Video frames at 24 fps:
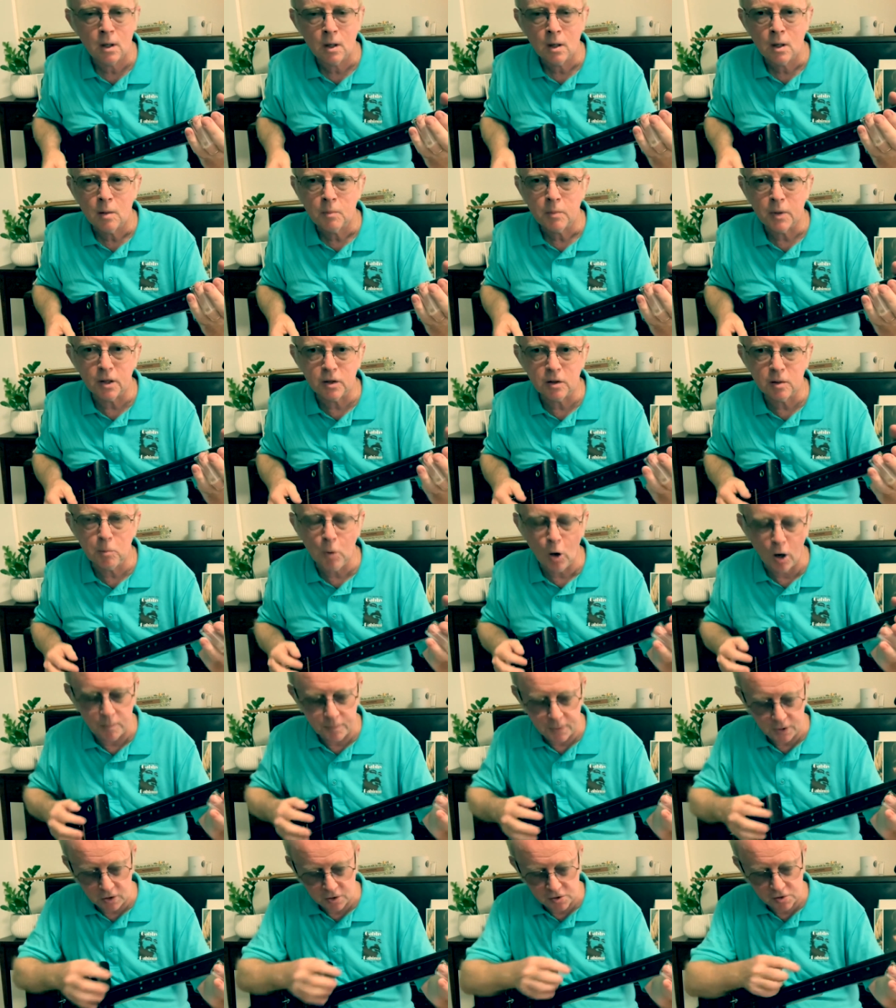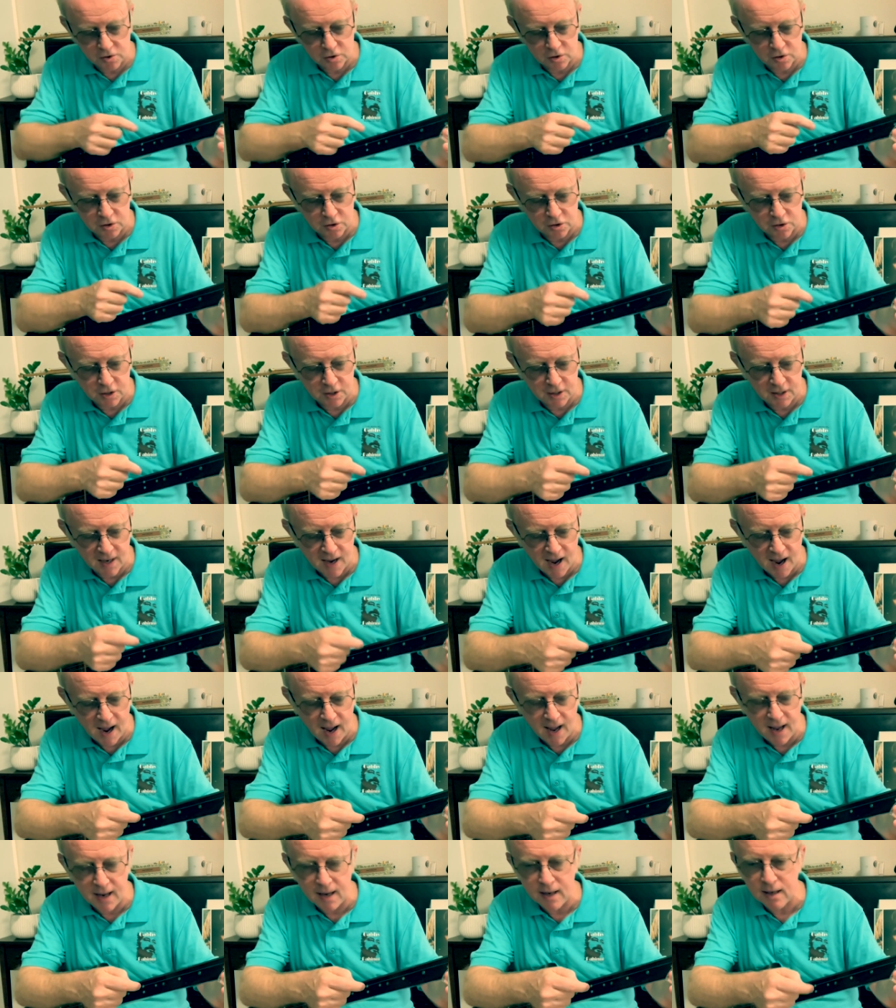But you might be used to the D,
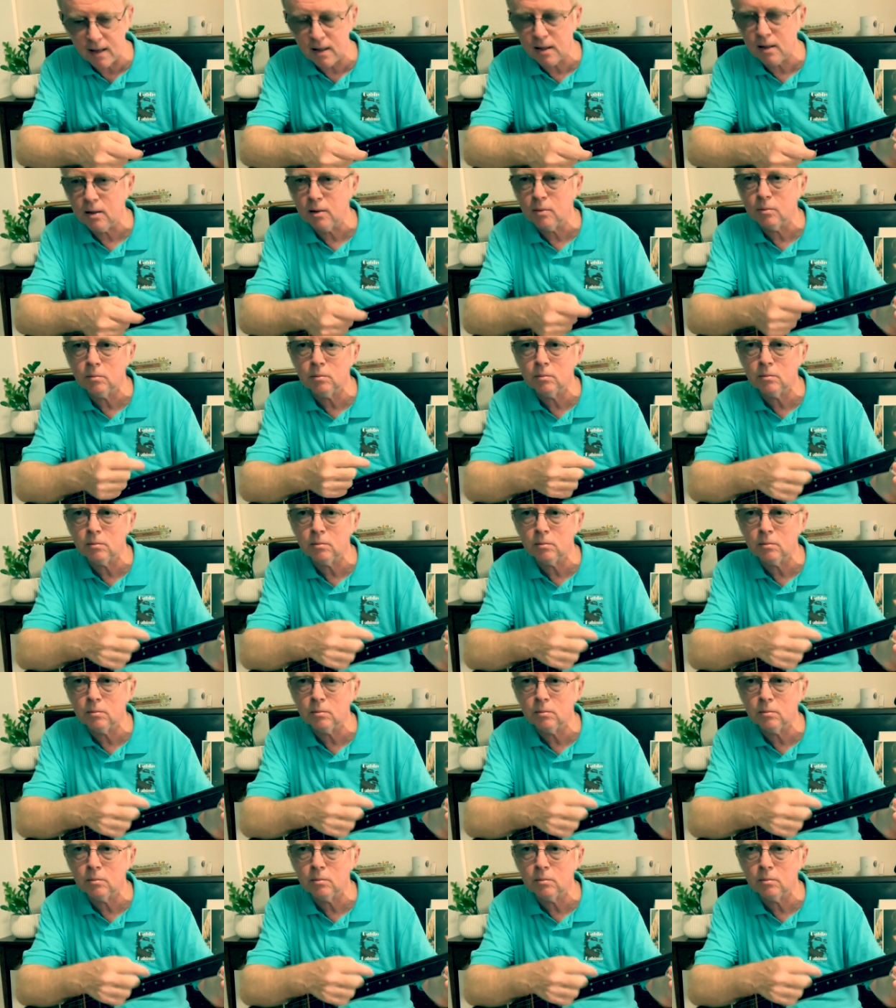A,